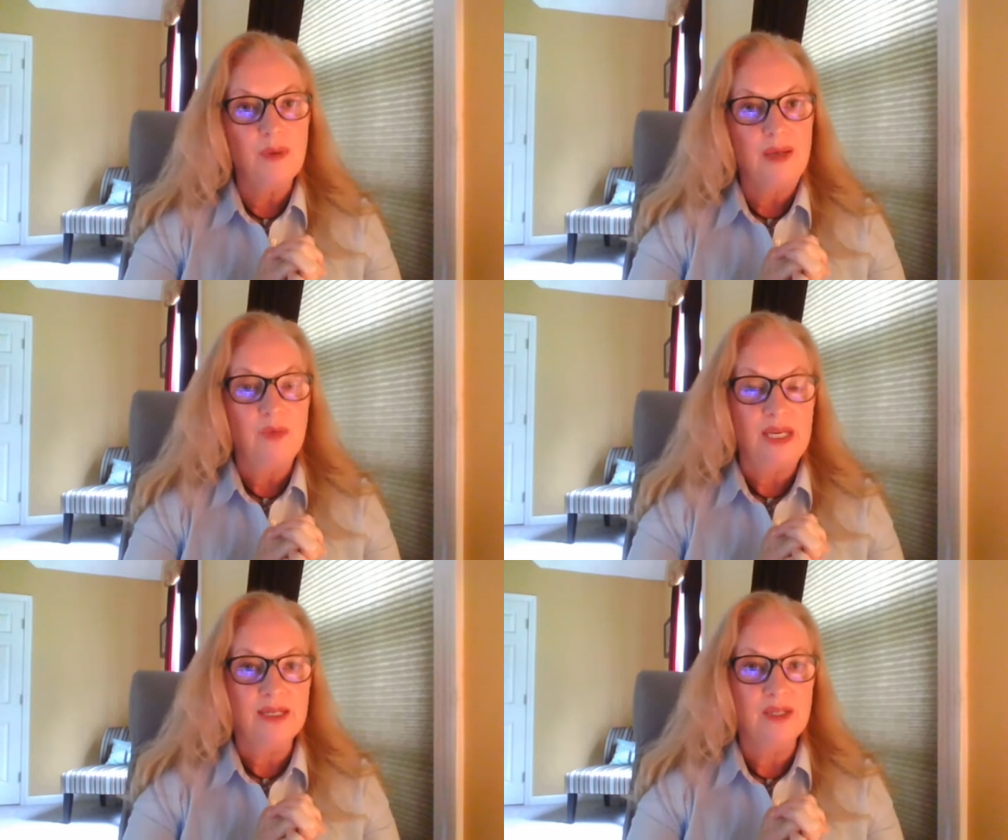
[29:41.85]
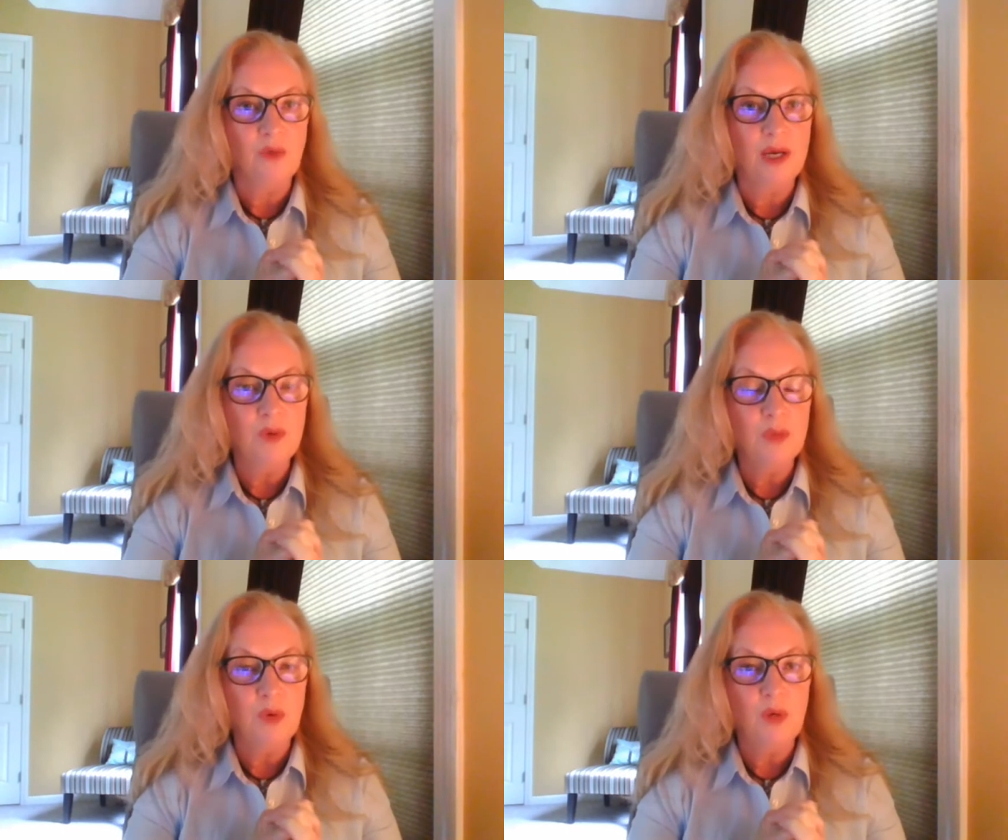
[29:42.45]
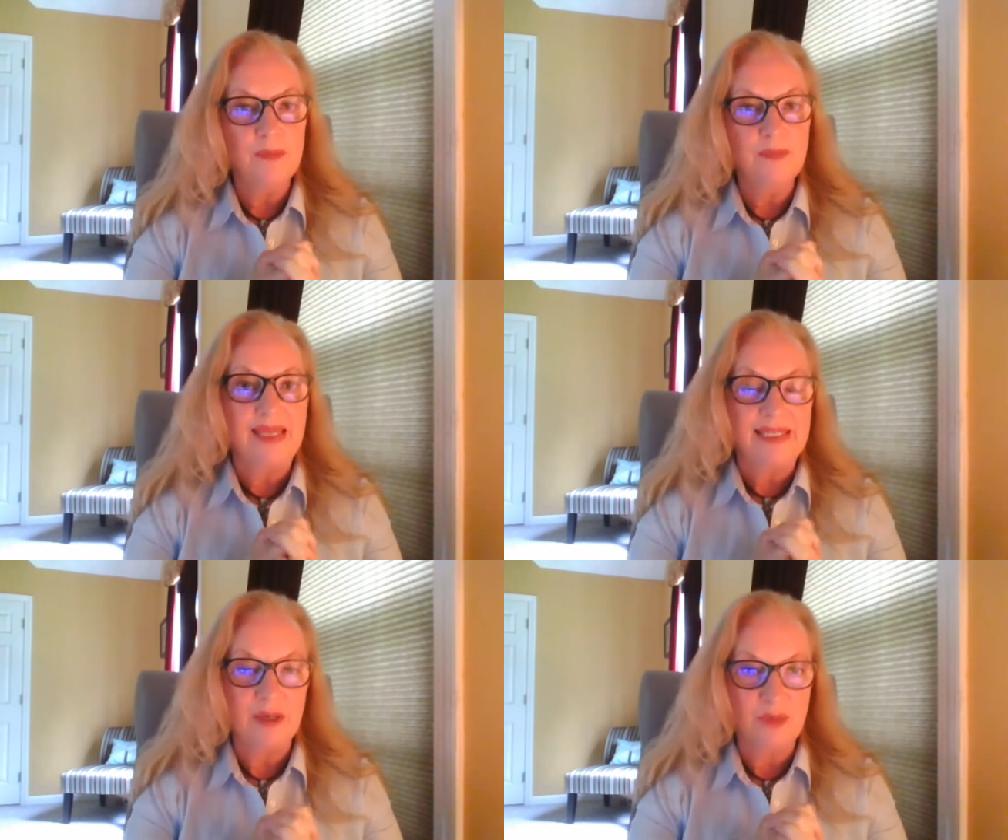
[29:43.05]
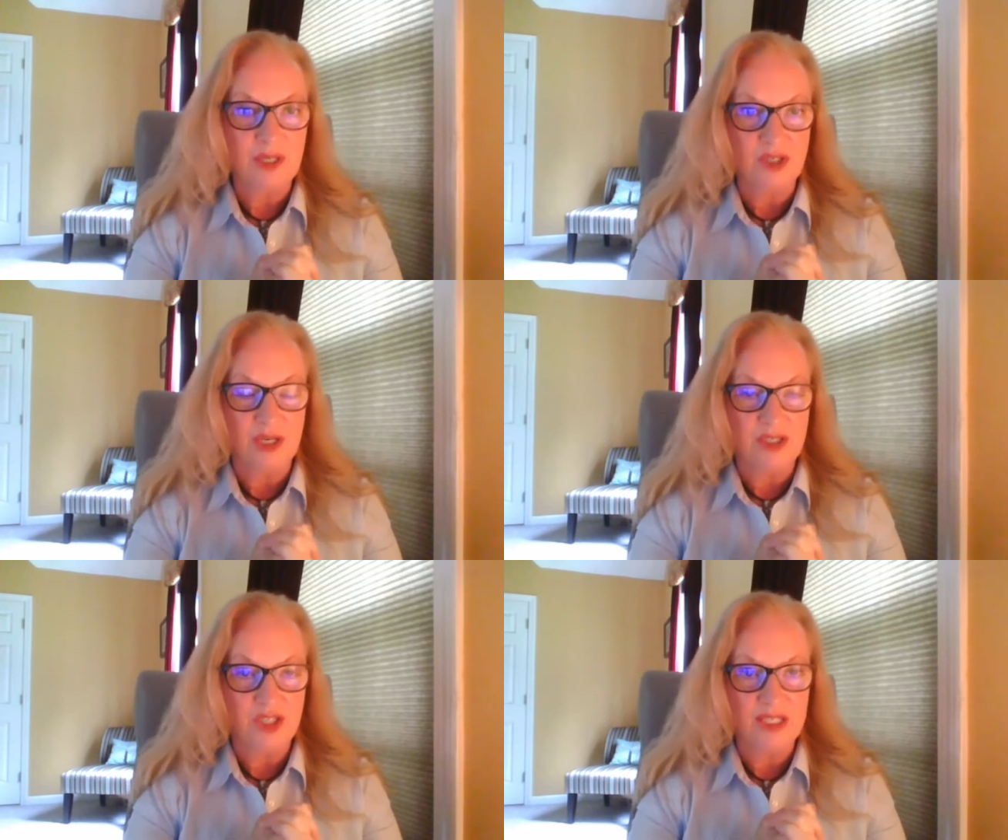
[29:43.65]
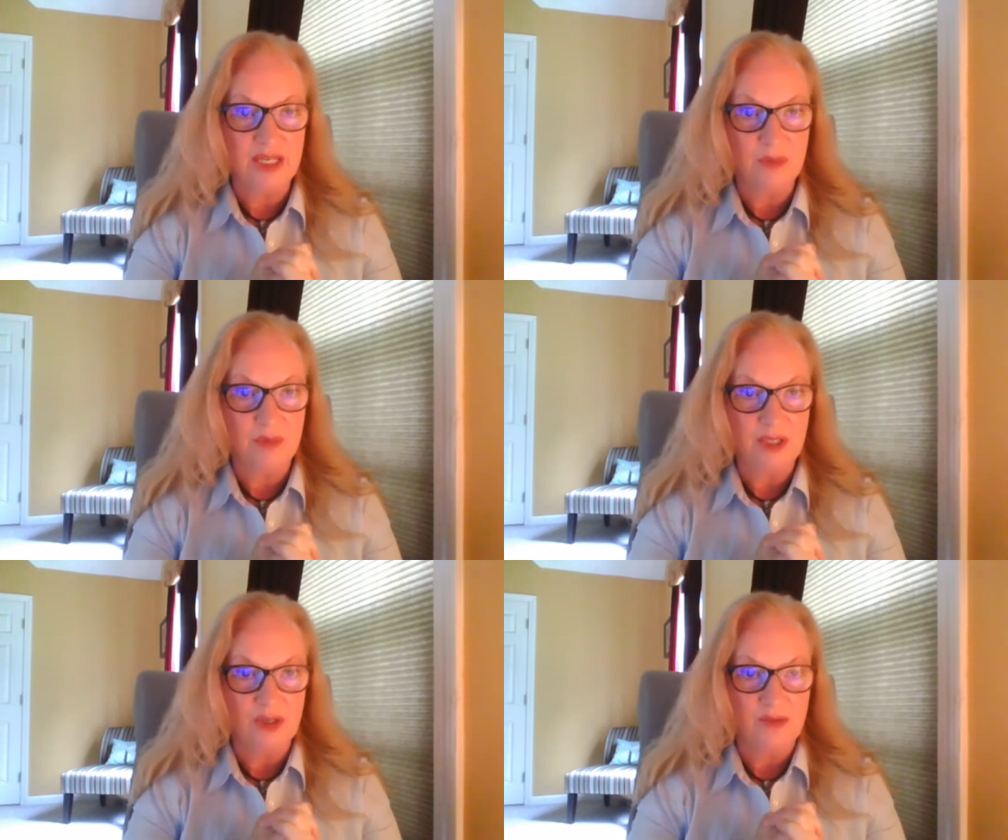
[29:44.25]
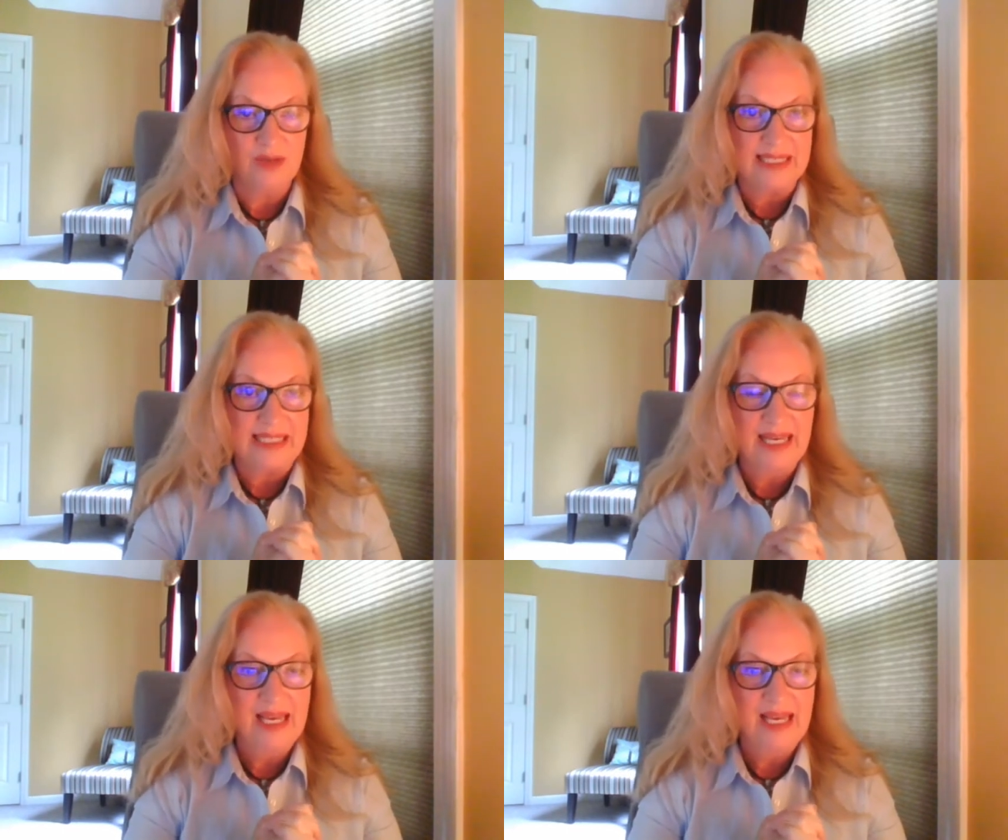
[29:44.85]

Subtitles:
And we needed to write a report and take a picture, and she'd take a picture of us.